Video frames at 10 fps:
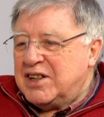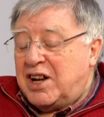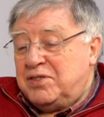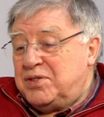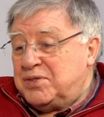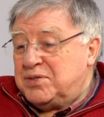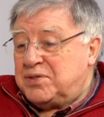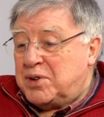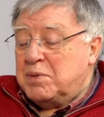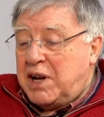now,
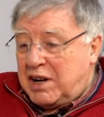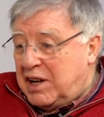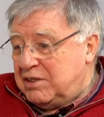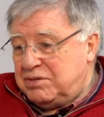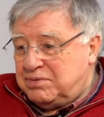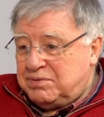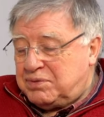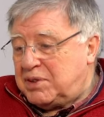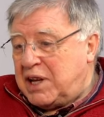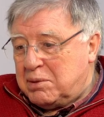from there, I
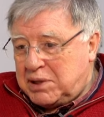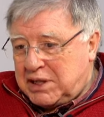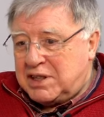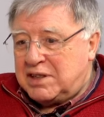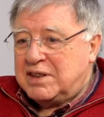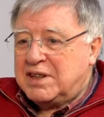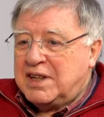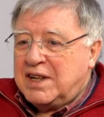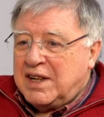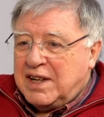came here,
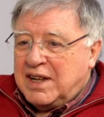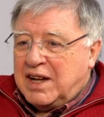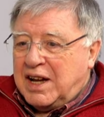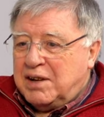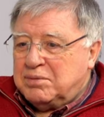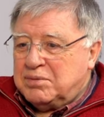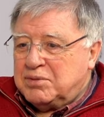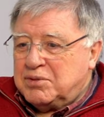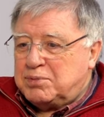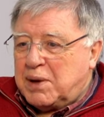um,
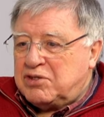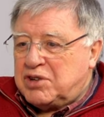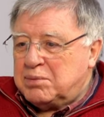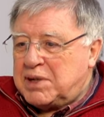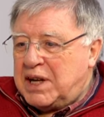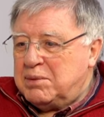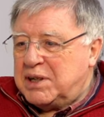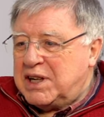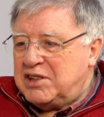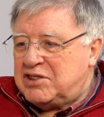spent some
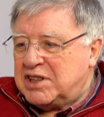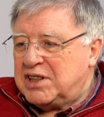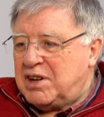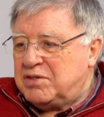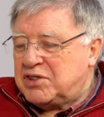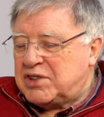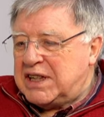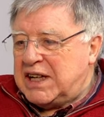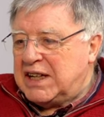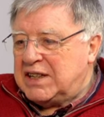time in Edge Hill,
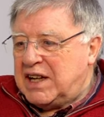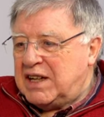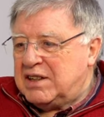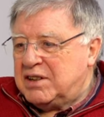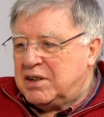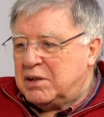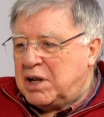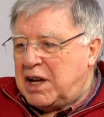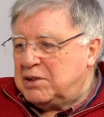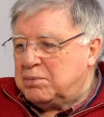obviously, and then uh,
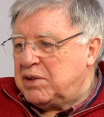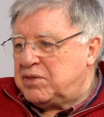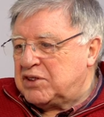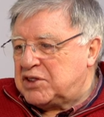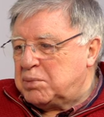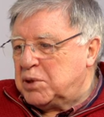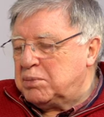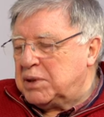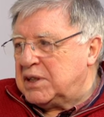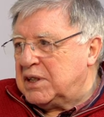had my first
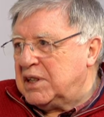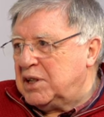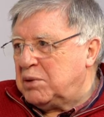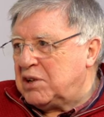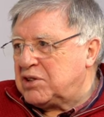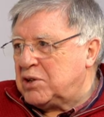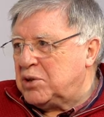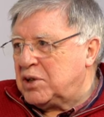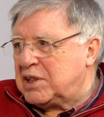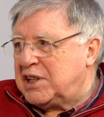appointment in, in West
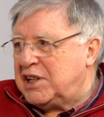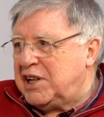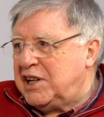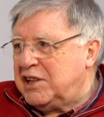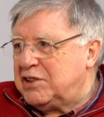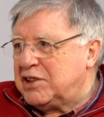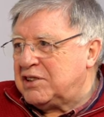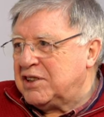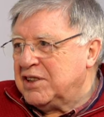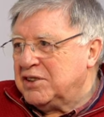Cork in an area
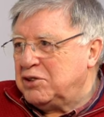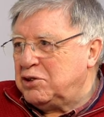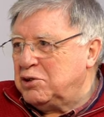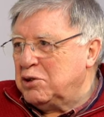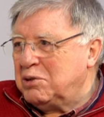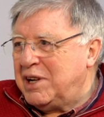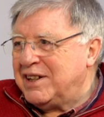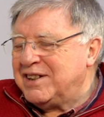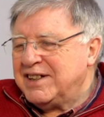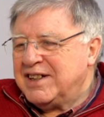that, that you know
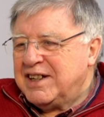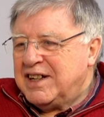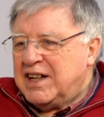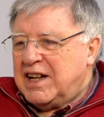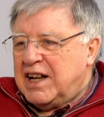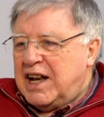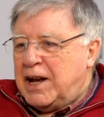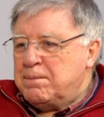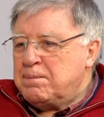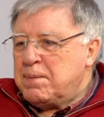well.
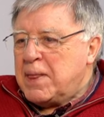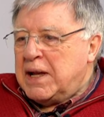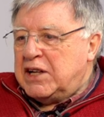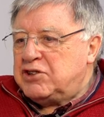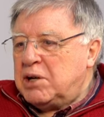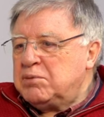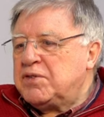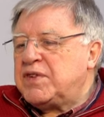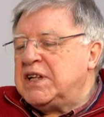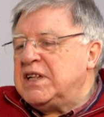Um, in
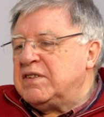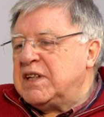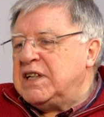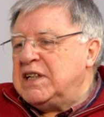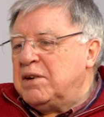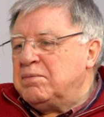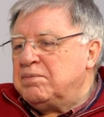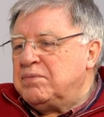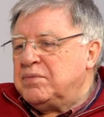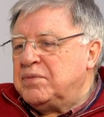terms of the the
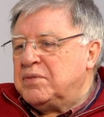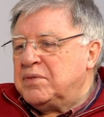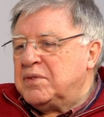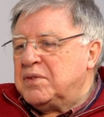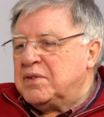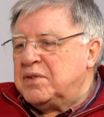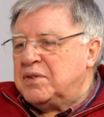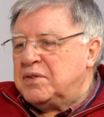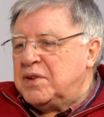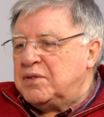um,
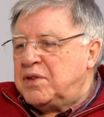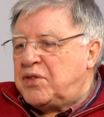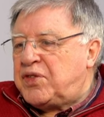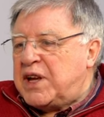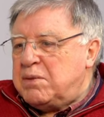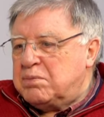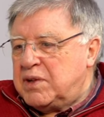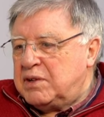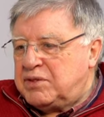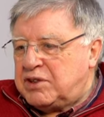the, the
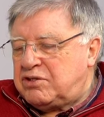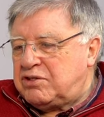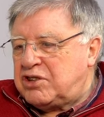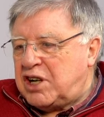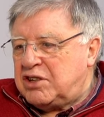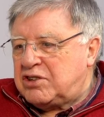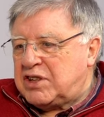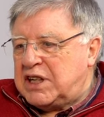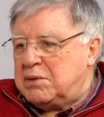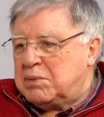theme, the, the
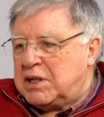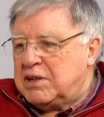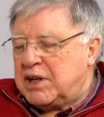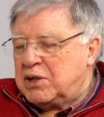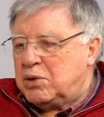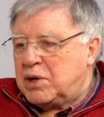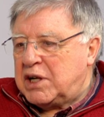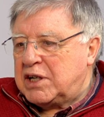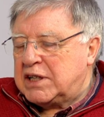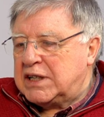church theme, and living
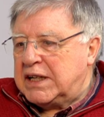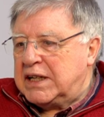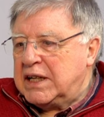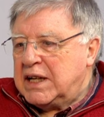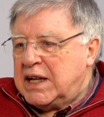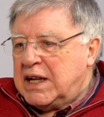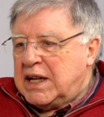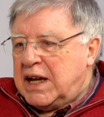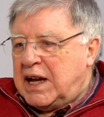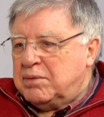wholeheartedly,
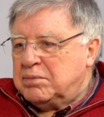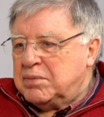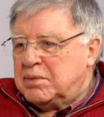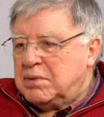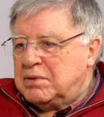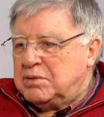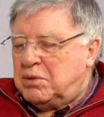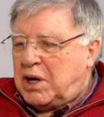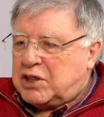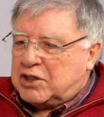um,
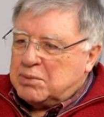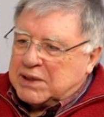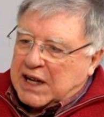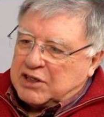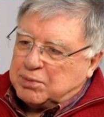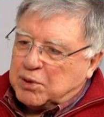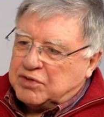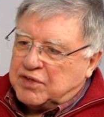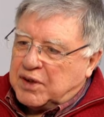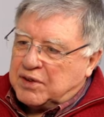I could come at that, I
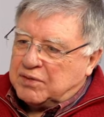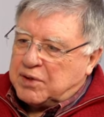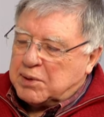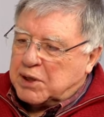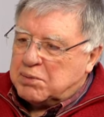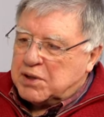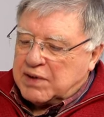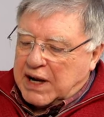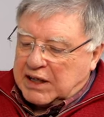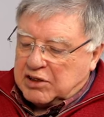suppose, from a number
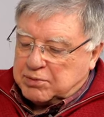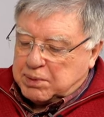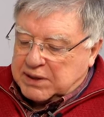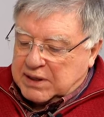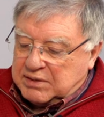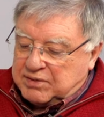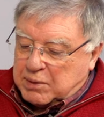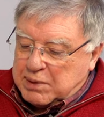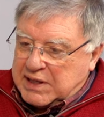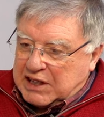of angles, but
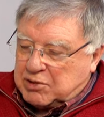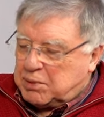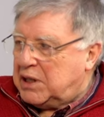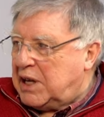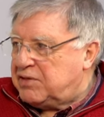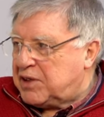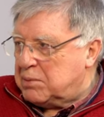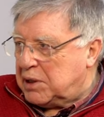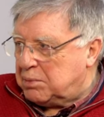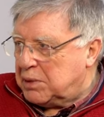for me, that's about life
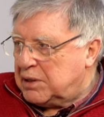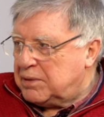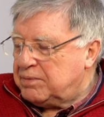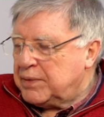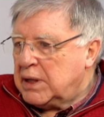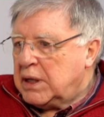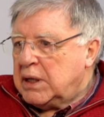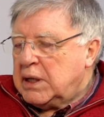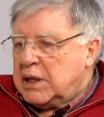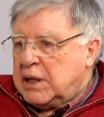commitment. Mm-hmm.
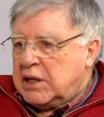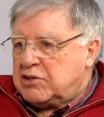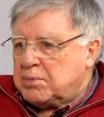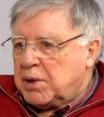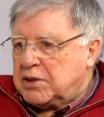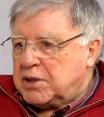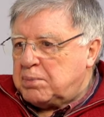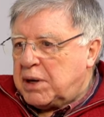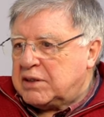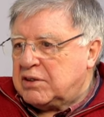It's about
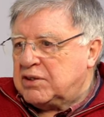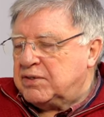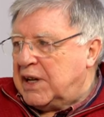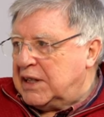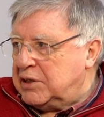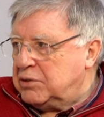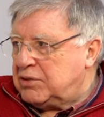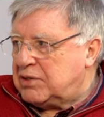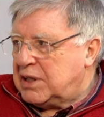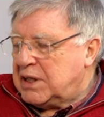the practice of
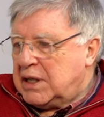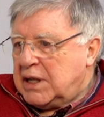values